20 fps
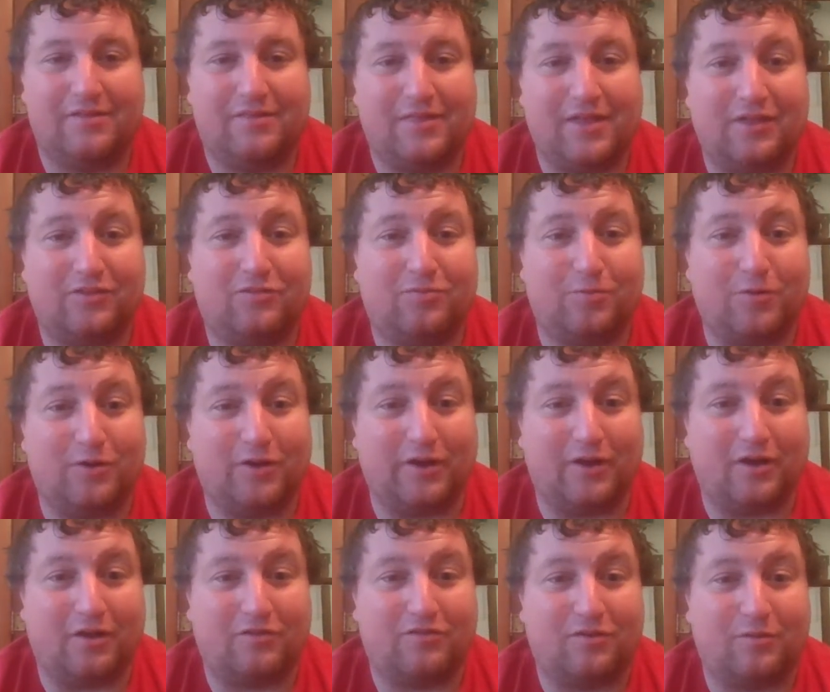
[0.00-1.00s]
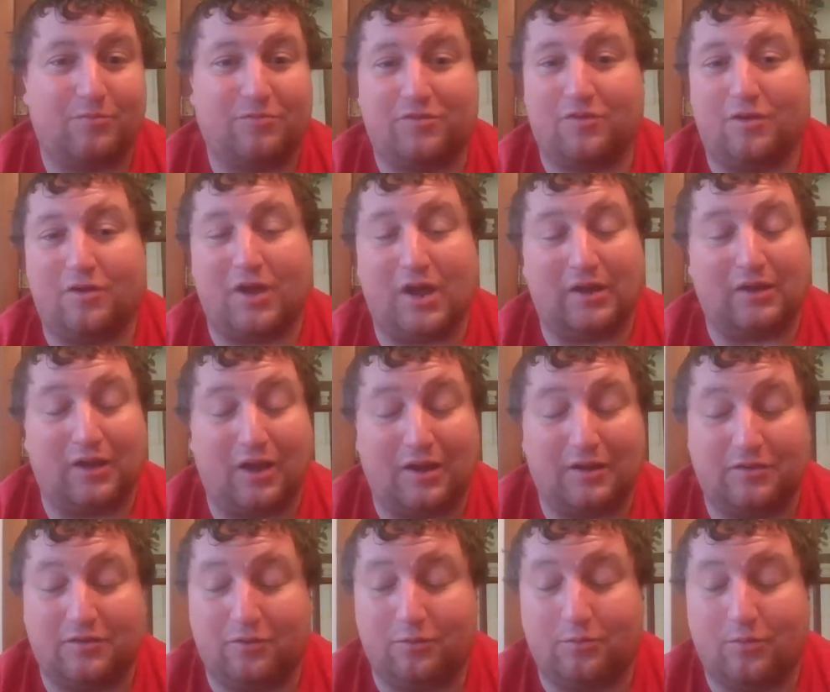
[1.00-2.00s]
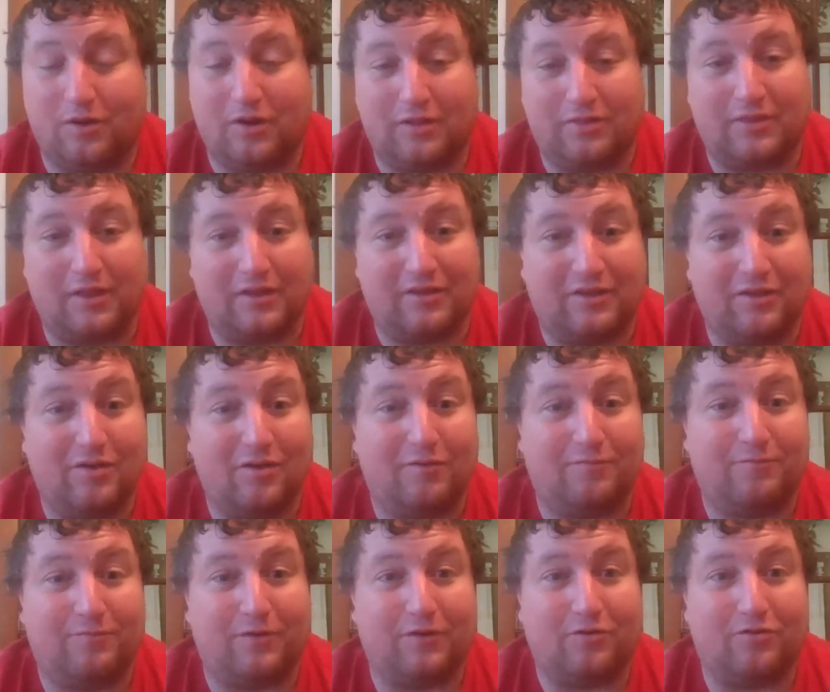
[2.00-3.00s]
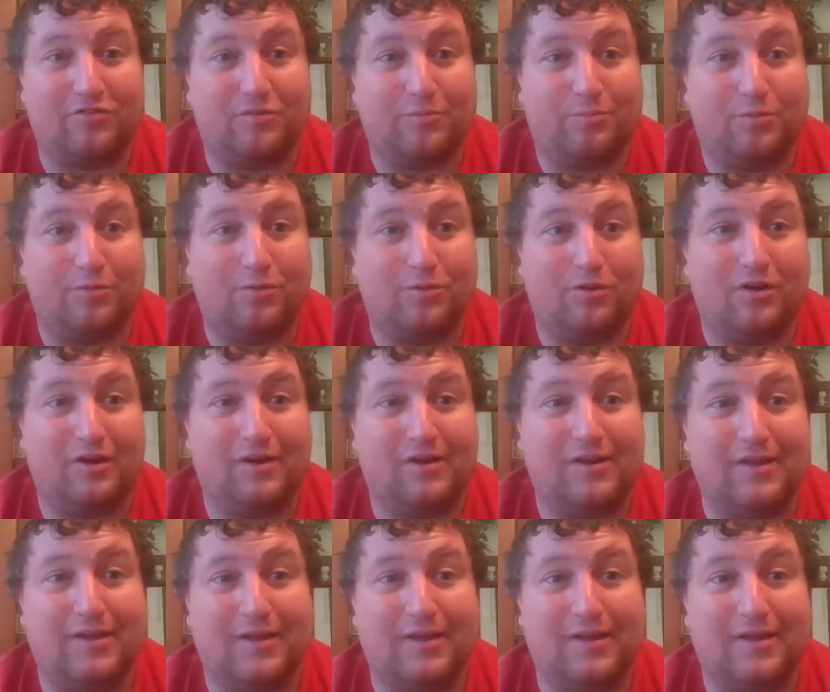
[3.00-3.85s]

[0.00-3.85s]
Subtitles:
that's really awesome. So I do want to thank you all for your support